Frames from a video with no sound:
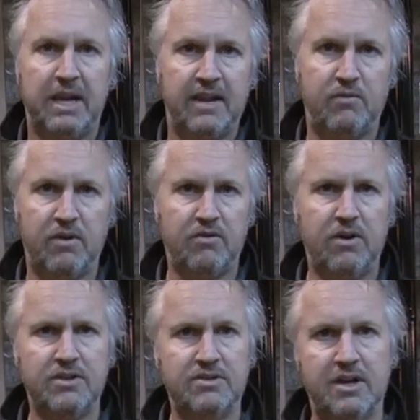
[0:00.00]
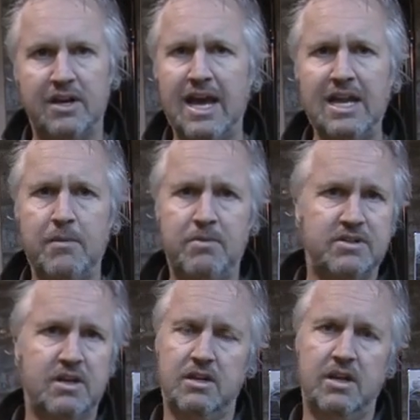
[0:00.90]
be left with creosote. At
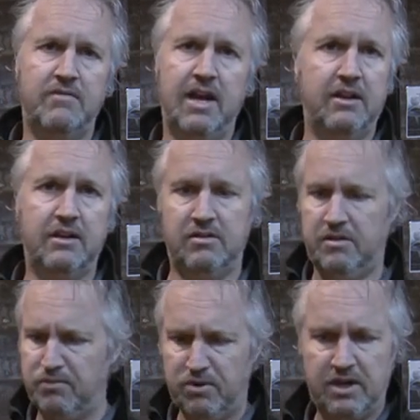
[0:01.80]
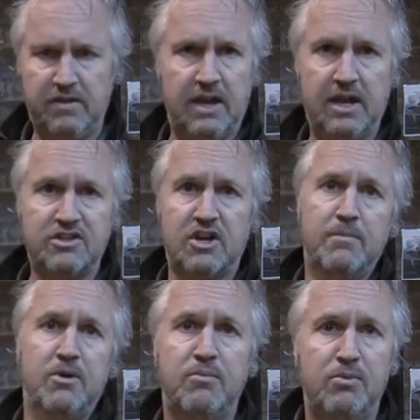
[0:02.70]
18%, you've nailed it. You put it in there, it's going
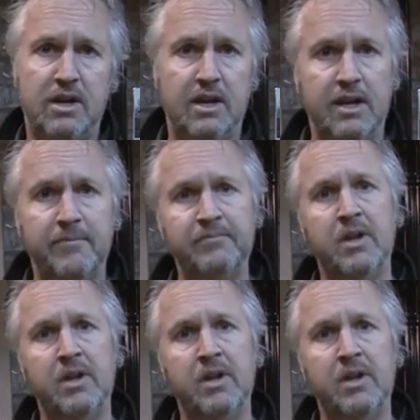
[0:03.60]
to burn brilliantly.